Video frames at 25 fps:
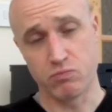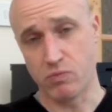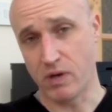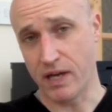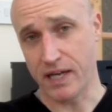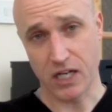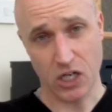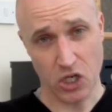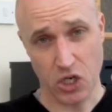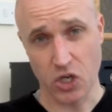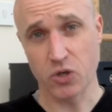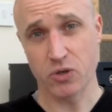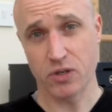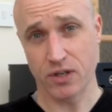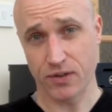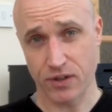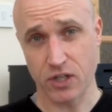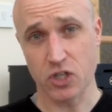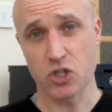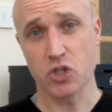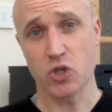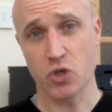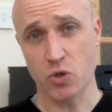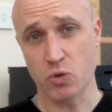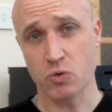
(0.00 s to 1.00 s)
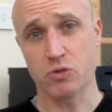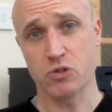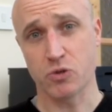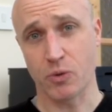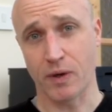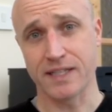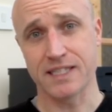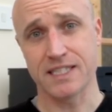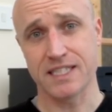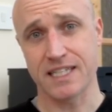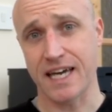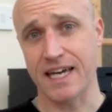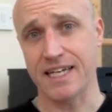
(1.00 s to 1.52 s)
including the new
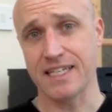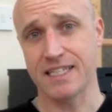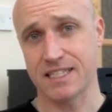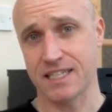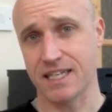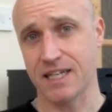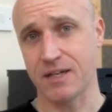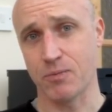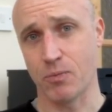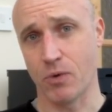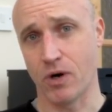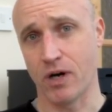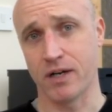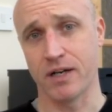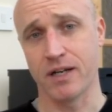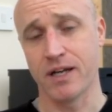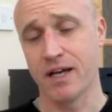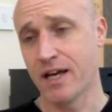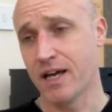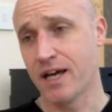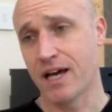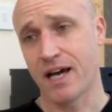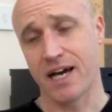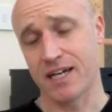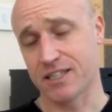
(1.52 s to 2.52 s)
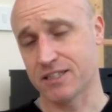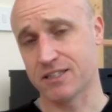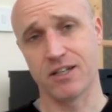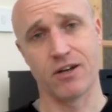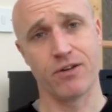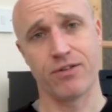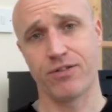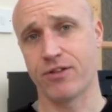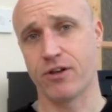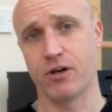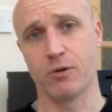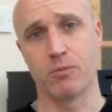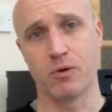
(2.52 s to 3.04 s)
2018 one, has
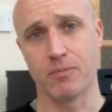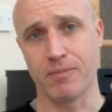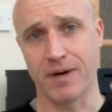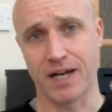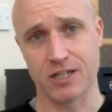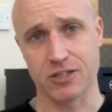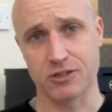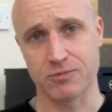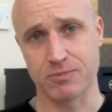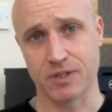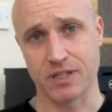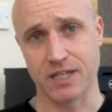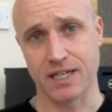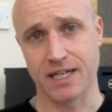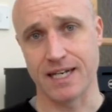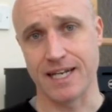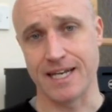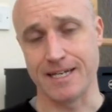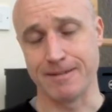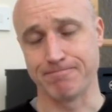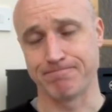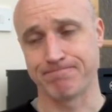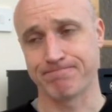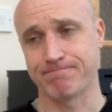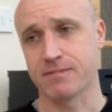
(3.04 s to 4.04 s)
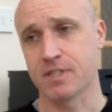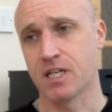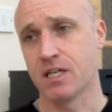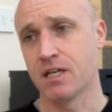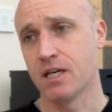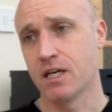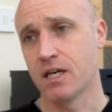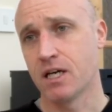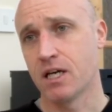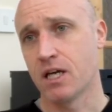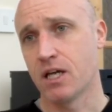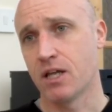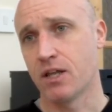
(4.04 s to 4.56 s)
no thermal management in it.
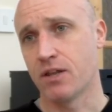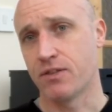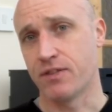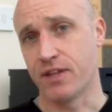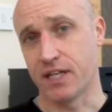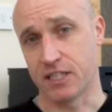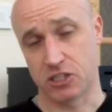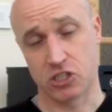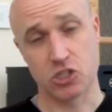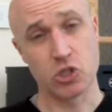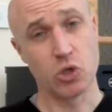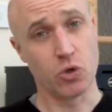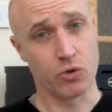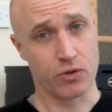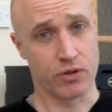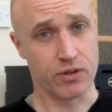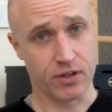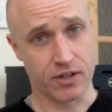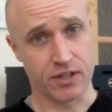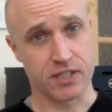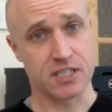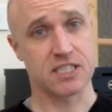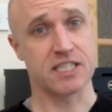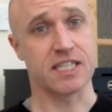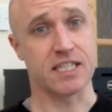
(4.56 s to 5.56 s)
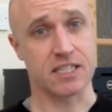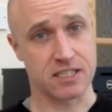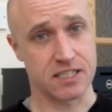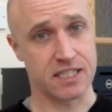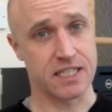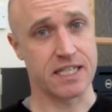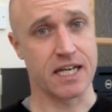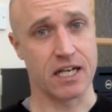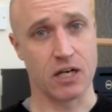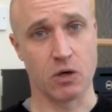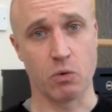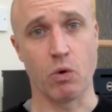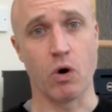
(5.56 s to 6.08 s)
There's talk that the 60
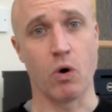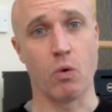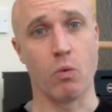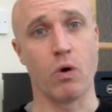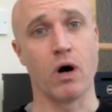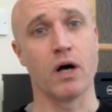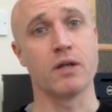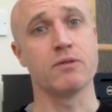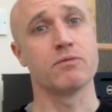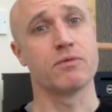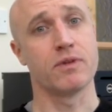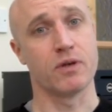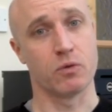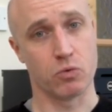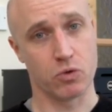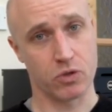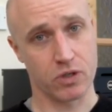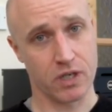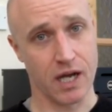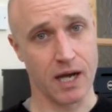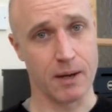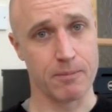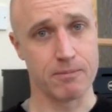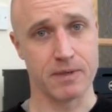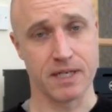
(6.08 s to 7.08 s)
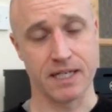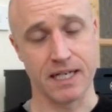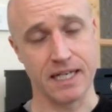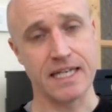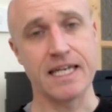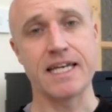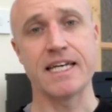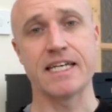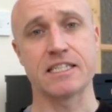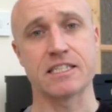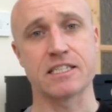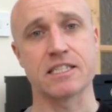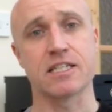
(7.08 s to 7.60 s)
kilowatt one that will come in a
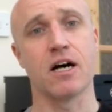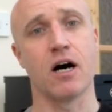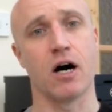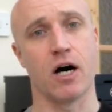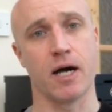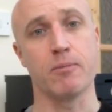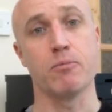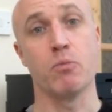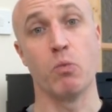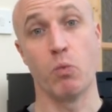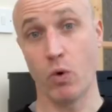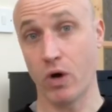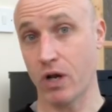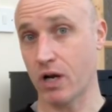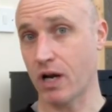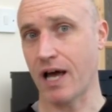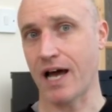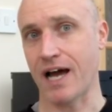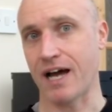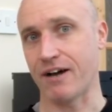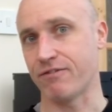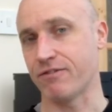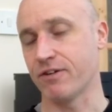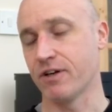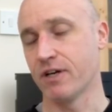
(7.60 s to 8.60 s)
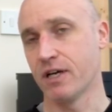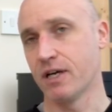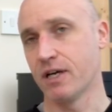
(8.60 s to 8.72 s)
year's time will have,